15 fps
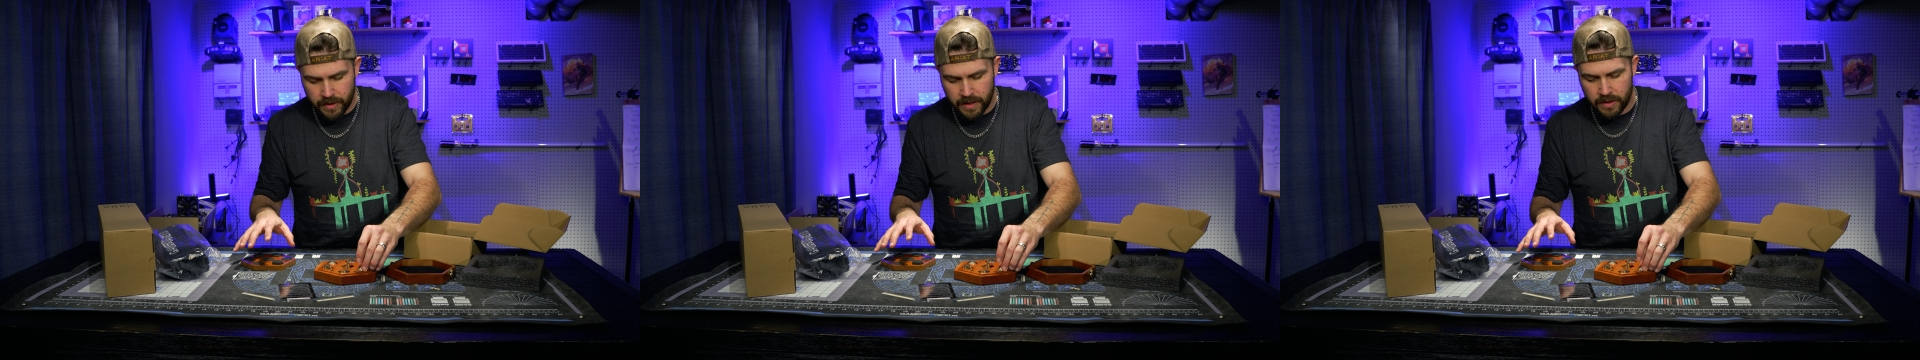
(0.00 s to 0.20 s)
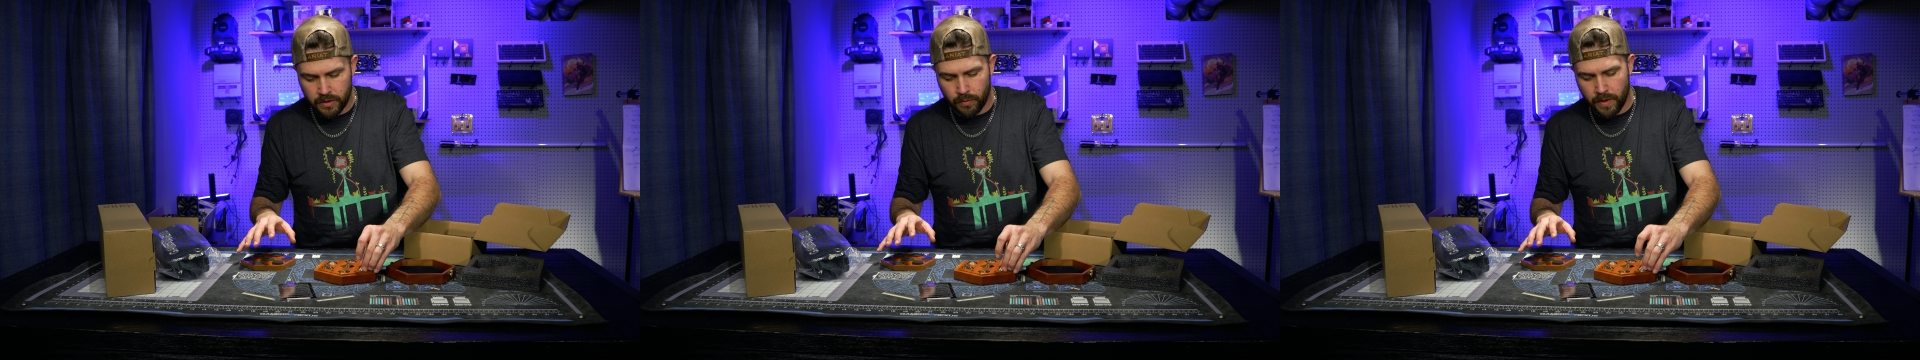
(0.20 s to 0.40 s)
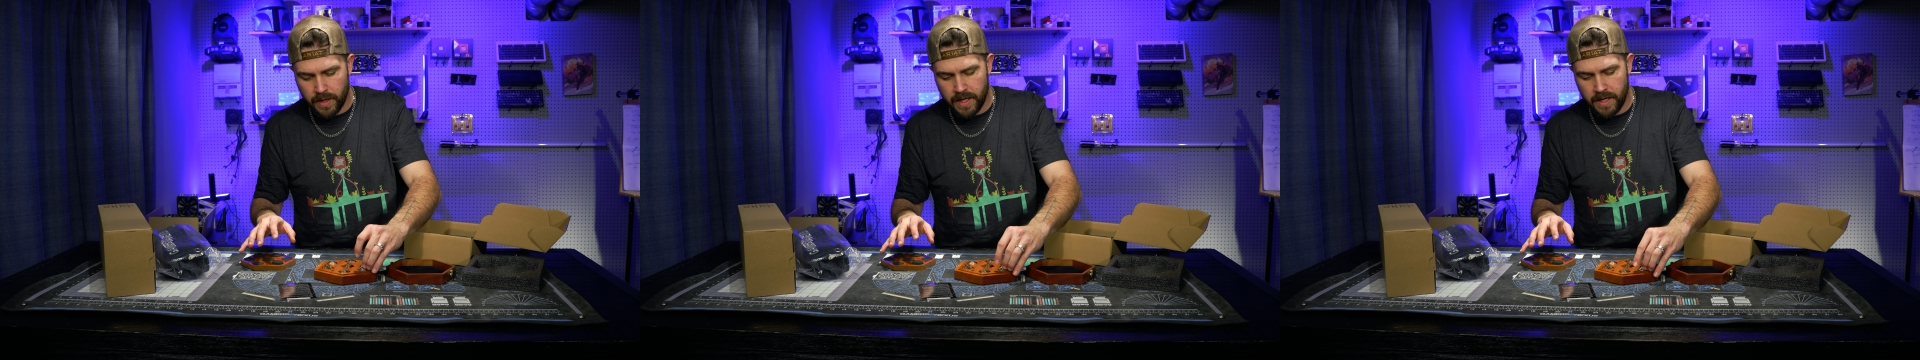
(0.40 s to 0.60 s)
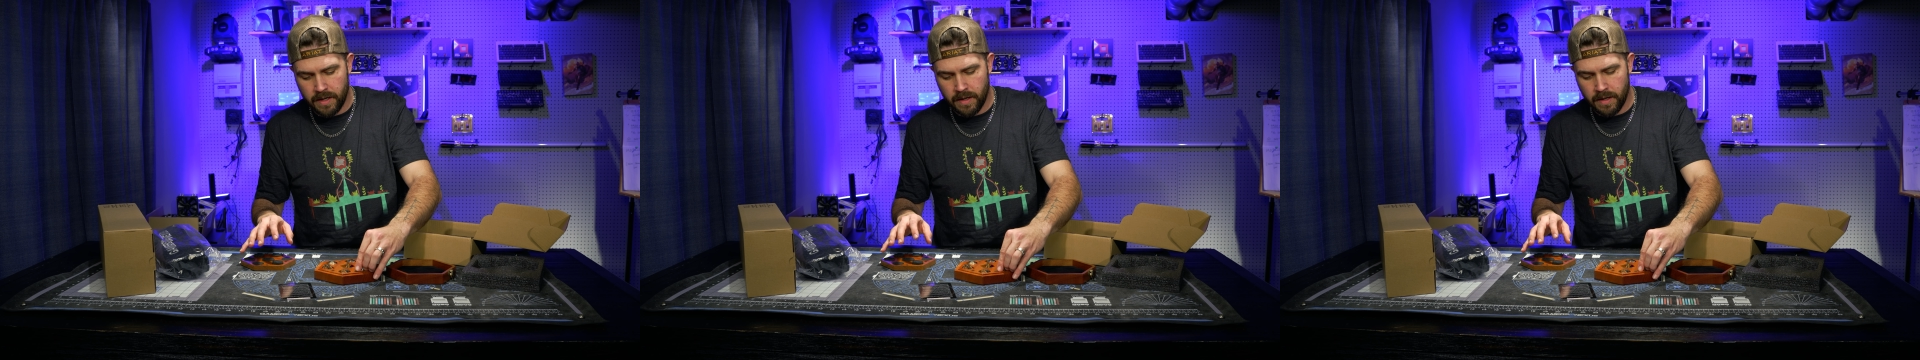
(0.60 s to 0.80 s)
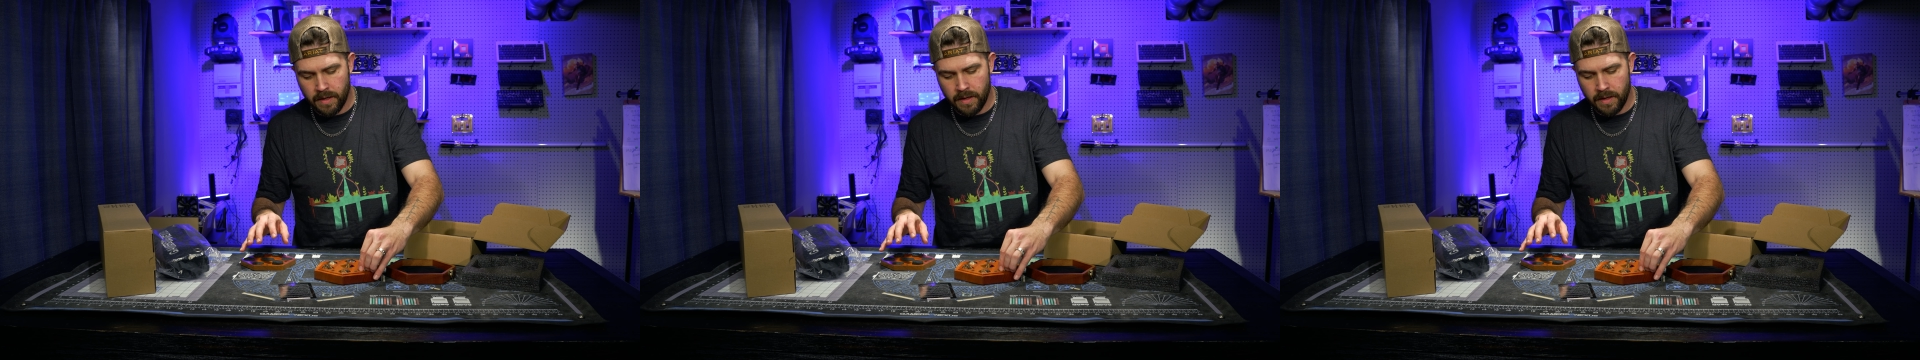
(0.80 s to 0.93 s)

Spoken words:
D20.